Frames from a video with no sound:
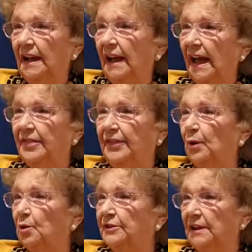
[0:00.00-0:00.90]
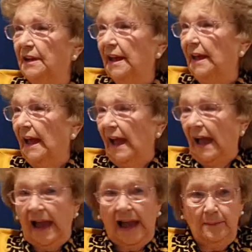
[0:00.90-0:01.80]
I thought,
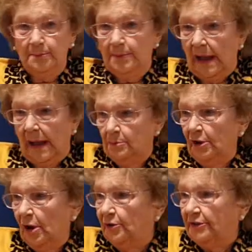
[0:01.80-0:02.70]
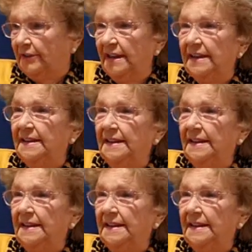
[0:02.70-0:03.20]
I'm locked in.